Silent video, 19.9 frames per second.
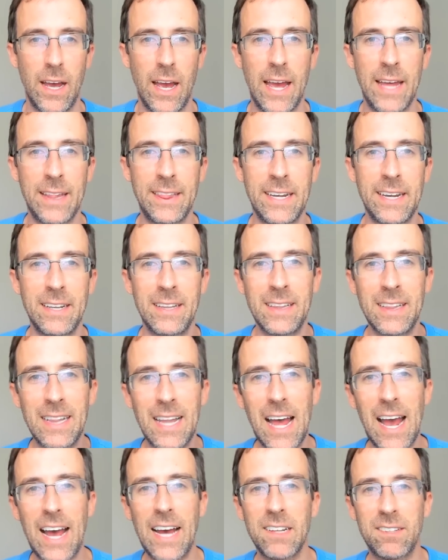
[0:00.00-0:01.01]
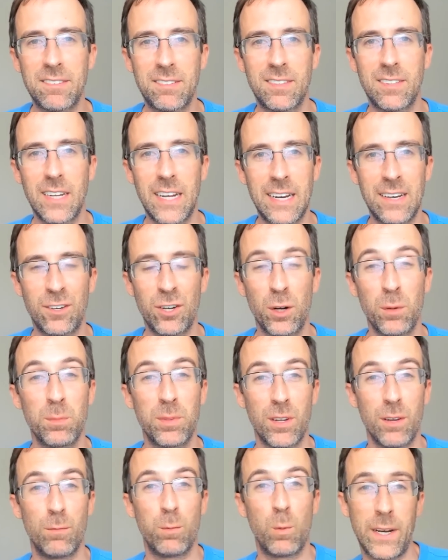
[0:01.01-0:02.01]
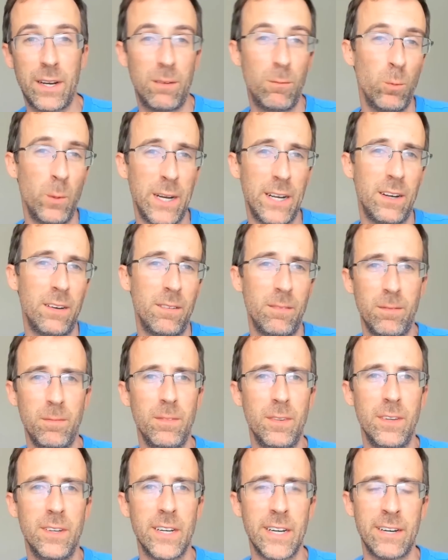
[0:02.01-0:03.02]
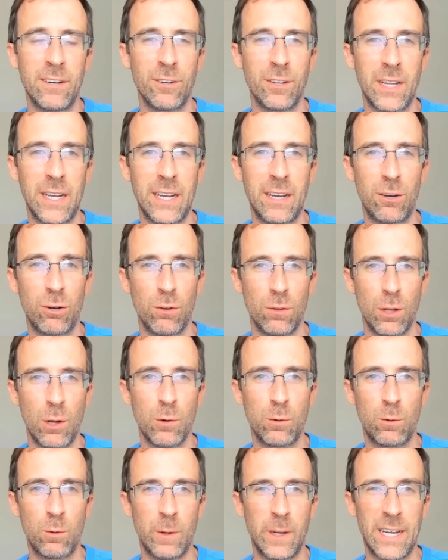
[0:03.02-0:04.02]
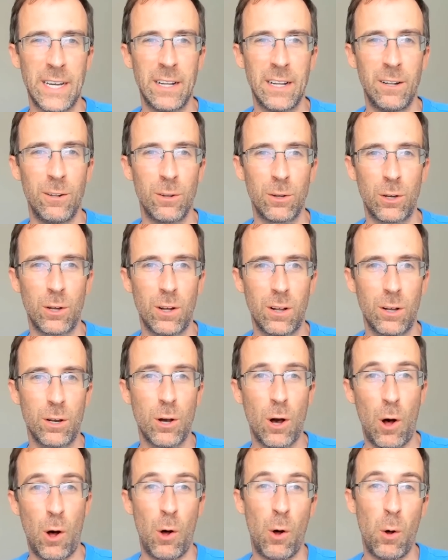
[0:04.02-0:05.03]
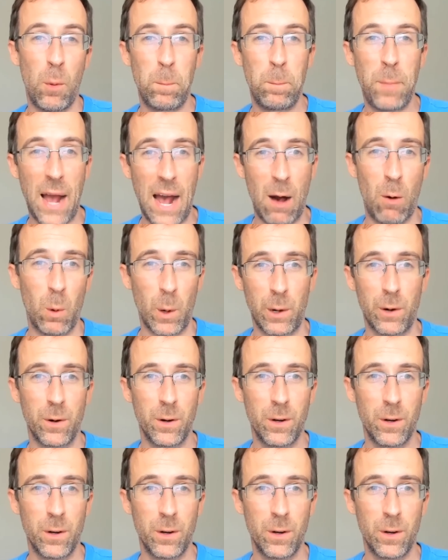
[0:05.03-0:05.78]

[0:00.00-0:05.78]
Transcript: and then less in terms of what we generally colloquial call power.